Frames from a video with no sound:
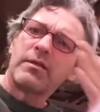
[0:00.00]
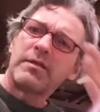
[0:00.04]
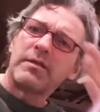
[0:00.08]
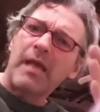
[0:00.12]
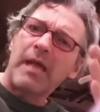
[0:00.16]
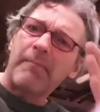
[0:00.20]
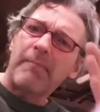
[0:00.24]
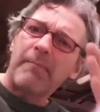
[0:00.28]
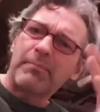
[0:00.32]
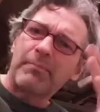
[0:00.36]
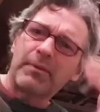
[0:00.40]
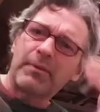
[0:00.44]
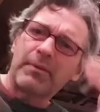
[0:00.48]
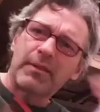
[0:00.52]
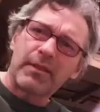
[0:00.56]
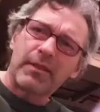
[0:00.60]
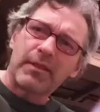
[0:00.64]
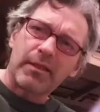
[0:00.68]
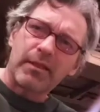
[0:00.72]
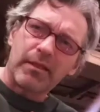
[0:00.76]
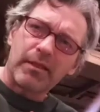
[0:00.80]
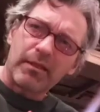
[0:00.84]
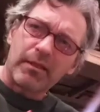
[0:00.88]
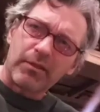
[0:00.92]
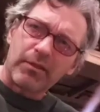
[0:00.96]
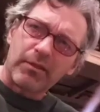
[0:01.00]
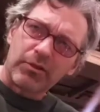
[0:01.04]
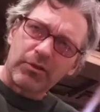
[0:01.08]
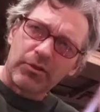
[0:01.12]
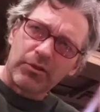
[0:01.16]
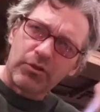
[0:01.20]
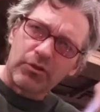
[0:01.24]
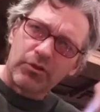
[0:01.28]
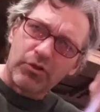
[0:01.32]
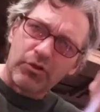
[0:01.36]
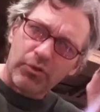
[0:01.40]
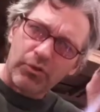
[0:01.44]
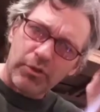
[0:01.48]
depth
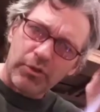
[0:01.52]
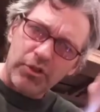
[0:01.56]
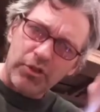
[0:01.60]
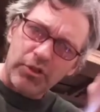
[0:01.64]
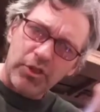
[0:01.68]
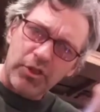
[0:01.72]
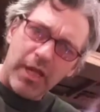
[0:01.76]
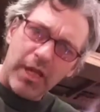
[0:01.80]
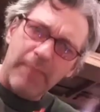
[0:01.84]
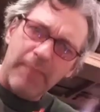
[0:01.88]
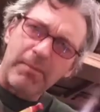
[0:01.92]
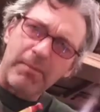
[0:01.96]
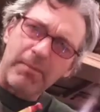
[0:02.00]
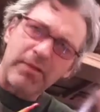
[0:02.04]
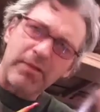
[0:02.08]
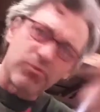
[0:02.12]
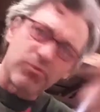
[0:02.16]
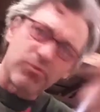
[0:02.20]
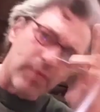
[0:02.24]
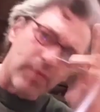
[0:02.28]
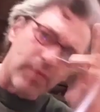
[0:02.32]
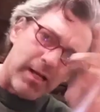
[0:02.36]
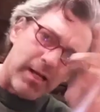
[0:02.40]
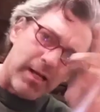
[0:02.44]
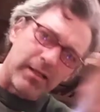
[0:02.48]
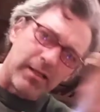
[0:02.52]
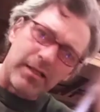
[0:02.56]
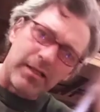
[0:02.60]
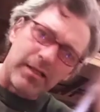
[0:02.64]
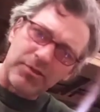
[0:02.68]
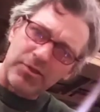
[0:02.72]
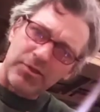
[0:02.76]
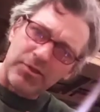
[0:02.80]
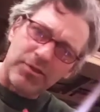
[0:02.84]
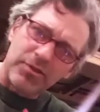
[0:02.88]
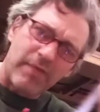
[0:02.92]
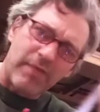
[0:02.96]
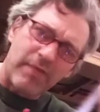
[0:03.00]
to the shape, as well as
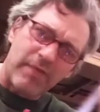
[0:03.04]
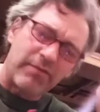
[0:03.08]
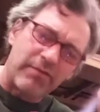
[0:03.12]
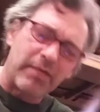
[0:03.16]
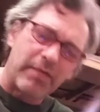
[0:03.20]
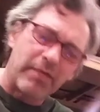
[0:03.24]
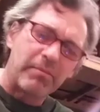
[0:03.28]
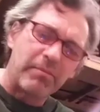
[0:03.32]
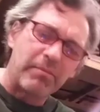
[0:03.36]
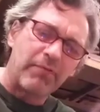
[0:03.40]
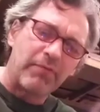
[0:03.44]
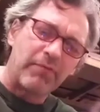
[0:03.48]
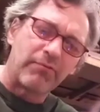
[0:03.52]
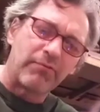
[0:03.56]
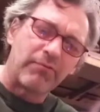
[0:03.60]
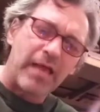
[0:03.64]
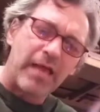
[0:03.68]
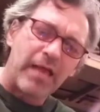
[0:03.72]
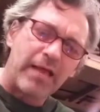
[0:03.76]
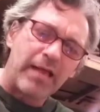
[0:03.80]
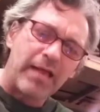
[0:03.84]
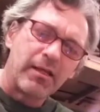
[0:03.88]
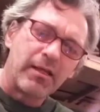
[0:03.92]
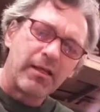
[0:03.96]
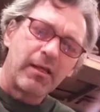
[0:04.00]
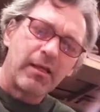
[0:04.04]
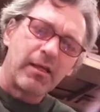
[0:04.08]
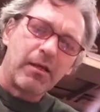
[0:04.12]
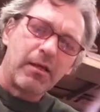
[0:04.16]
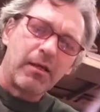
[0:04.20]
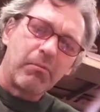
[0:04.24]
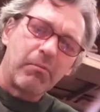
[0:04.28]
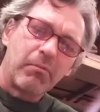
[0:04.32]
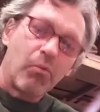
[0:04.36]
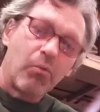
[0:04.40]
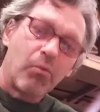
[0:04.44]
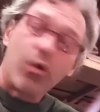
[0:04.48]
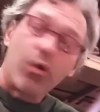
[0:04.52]
just having it be a flat,
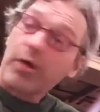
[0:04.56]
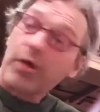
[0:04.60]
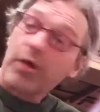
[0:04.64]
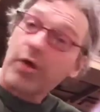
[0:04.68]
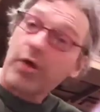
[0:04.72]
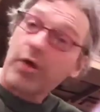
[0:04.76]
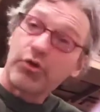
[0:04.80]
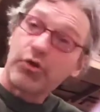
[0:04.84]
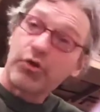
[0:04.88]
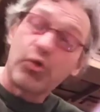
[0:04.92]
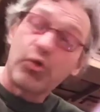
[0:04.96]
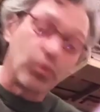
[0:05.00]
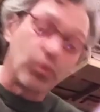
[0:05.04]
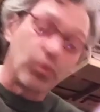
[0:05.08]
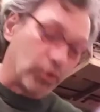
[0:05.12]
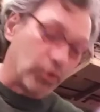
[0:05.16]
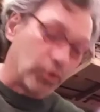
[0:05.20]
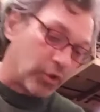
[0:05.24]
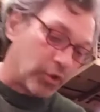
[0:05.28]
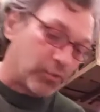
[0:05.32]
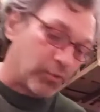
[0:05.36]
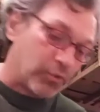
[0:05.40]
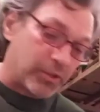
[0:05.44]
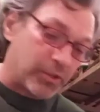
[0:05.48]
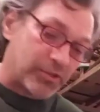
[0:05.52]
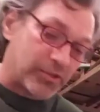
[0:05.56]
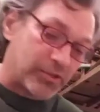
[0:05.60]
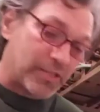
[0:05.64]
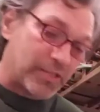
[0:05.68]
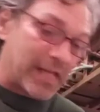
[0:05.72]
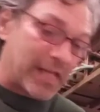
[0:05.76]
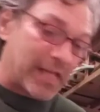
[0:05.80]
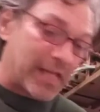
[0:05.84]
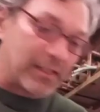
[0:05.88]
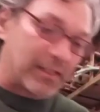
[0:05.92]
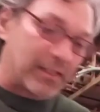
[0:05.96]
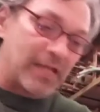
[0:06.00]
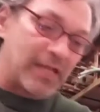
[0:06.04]
more cartoon look, which
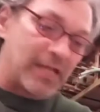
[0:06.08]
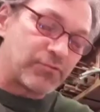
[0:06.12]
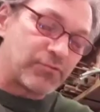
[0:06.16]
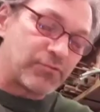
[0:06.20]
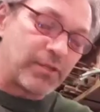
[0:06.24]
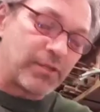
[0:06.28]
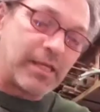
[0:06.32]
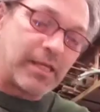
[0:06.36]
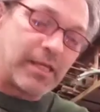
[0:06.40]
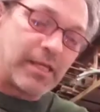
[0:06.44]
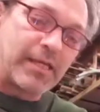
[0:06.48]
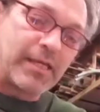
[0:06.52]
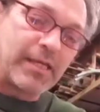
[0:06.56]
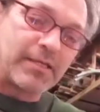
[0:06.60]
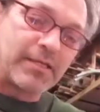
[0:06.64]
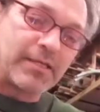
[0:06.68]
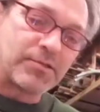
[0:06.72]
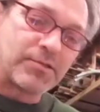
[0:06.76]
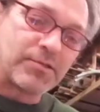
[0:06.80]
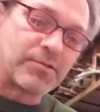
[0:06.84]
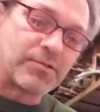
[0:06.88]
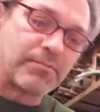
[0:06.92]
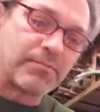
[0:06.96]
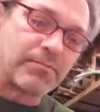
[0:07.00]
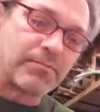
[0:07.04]
stained glass really is.